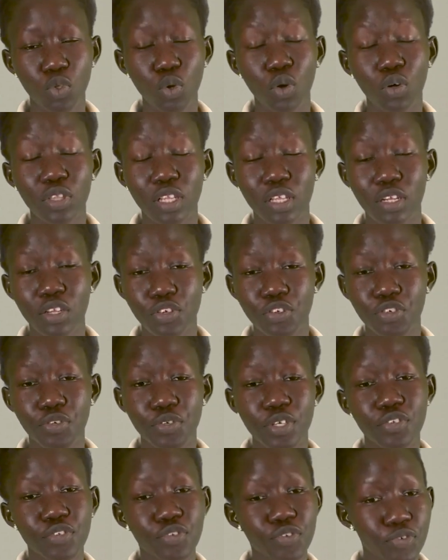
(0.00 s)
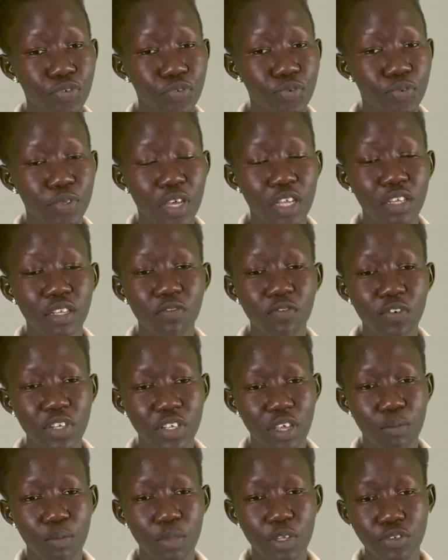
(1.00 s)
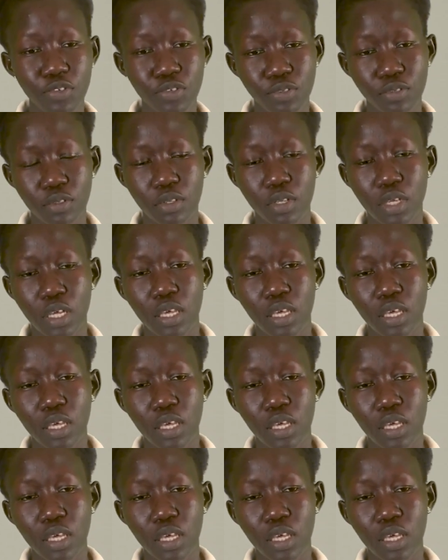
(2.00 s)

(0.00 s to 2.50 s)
on the nutrients and the vitamins,